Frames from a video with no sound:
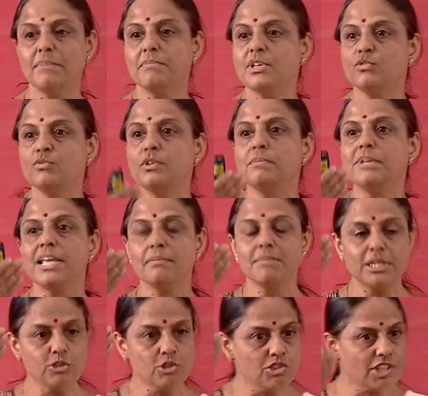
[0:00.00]
of members would be
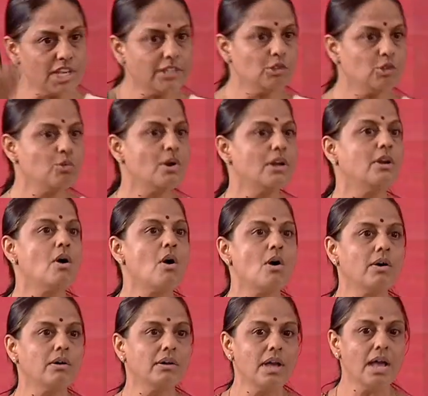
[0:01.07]
able to sit through a
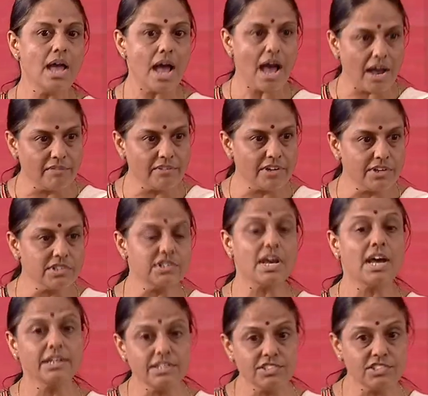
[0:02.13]
long hours
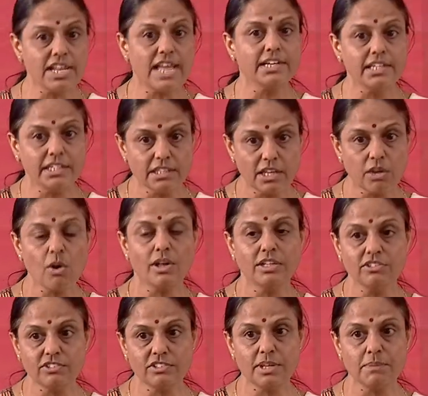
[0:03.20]
understanding the
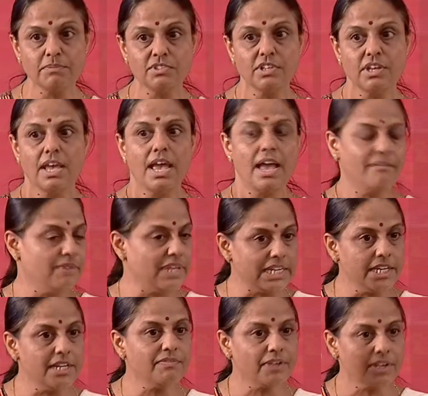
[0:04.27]
concepts,
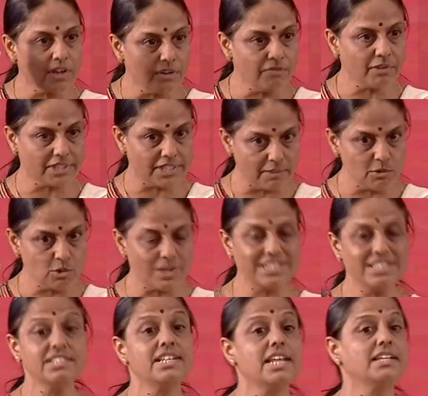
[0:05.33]
very difficult for them to
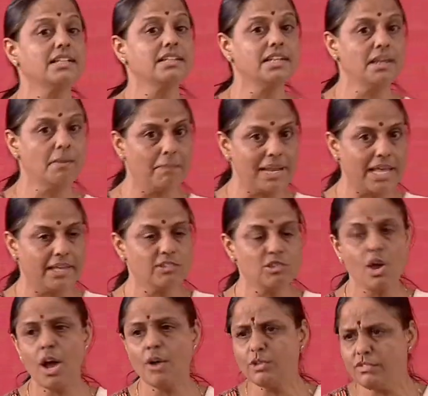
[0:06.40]
understand and then apply.
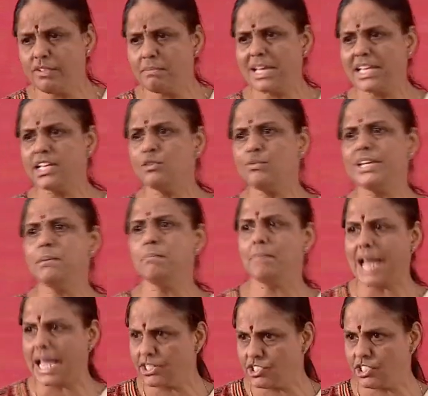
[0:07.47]
So how do we make it very
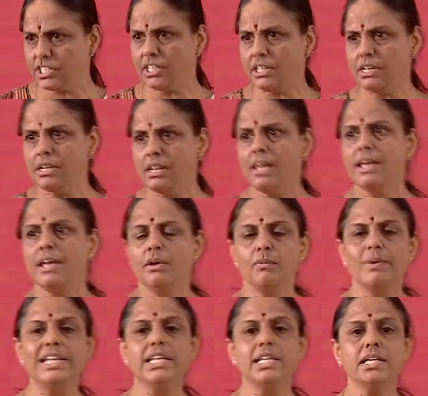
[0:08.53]
practical,
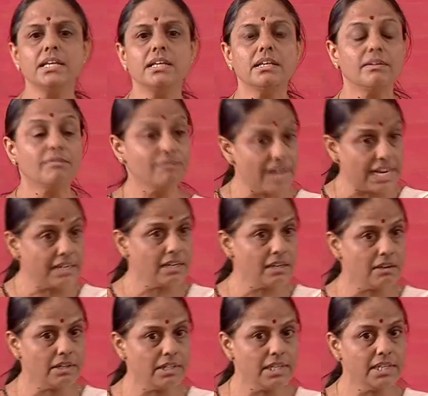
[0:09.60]
very fun
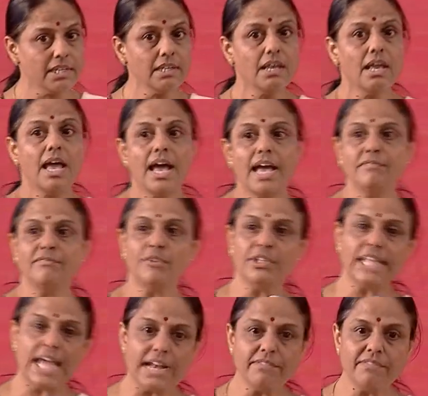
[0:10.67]
learning? And for
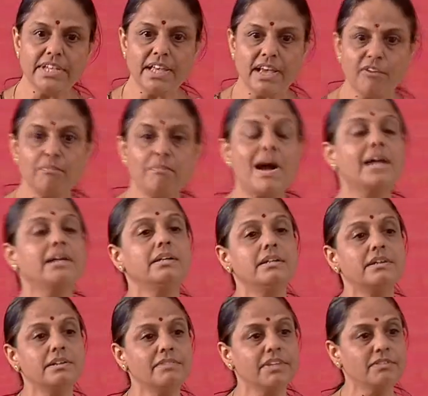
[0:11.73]
that, we have
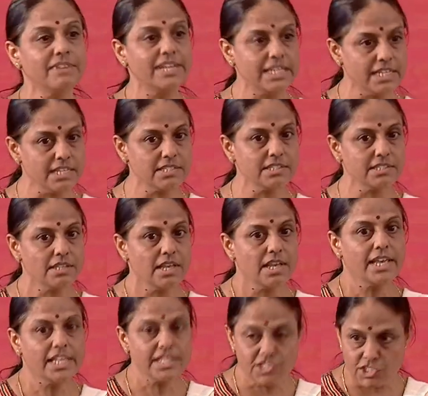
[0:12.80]
partnered with various
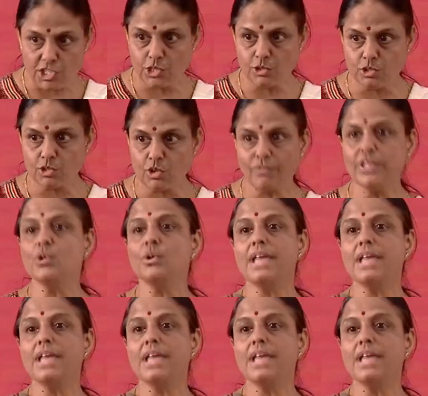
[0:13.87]
institutes. We